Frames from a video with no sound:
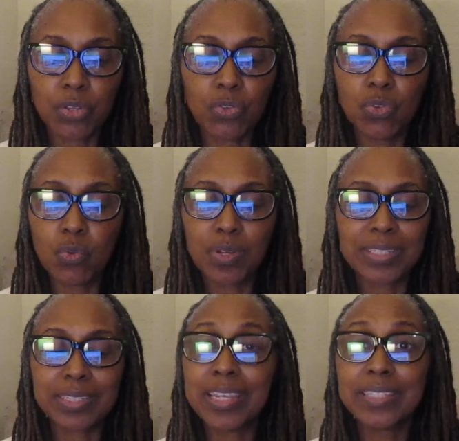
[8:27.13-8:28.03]
you were
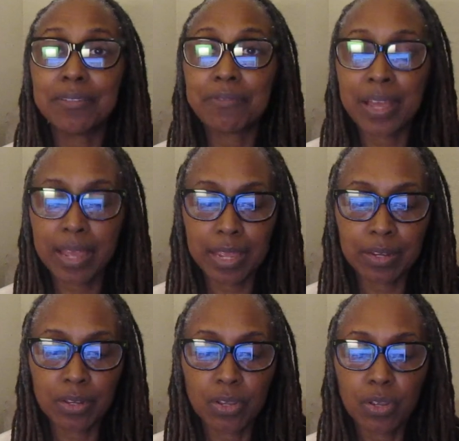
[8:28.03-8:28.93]

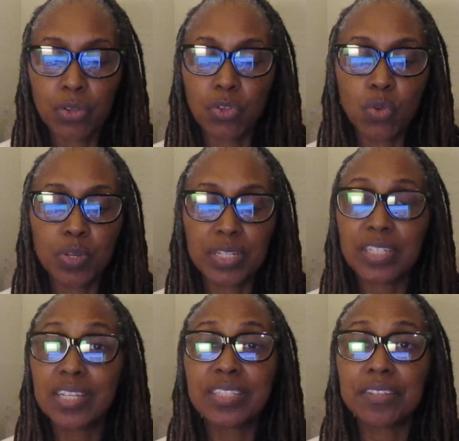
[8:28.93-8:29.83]
sanctified, you were
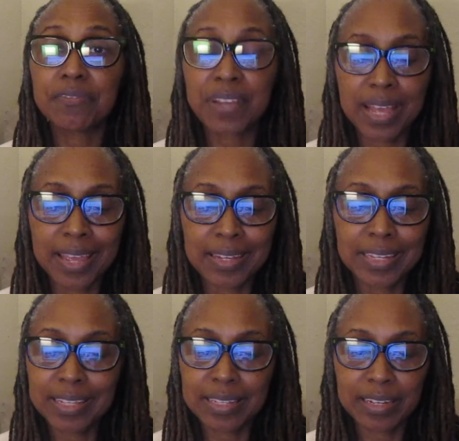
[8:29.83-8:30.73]
justified
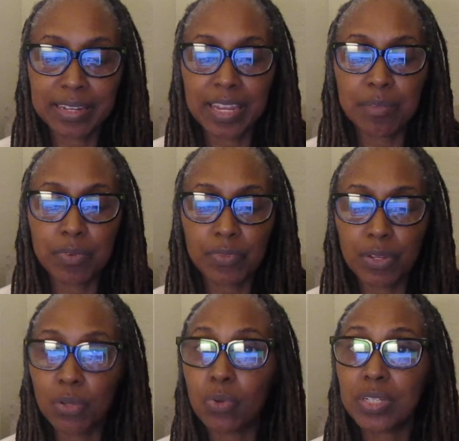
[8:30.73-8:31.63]
in the name of the
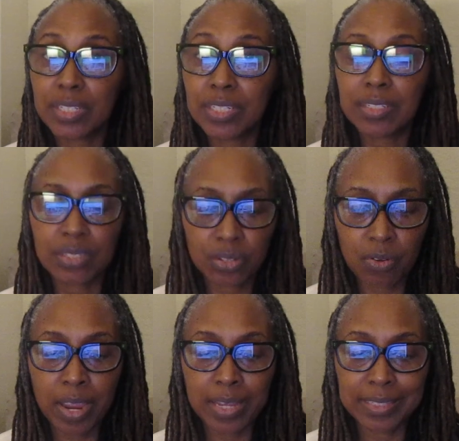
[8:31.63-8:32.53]
Lord Jesus
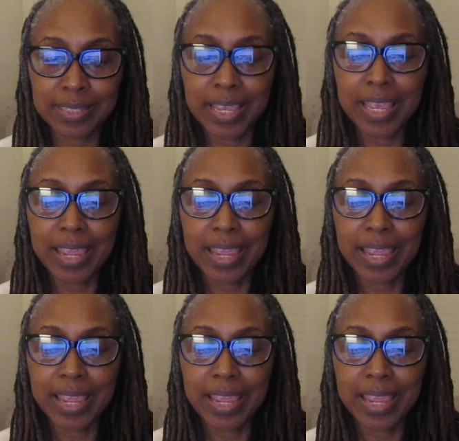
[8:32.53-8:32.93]
Christ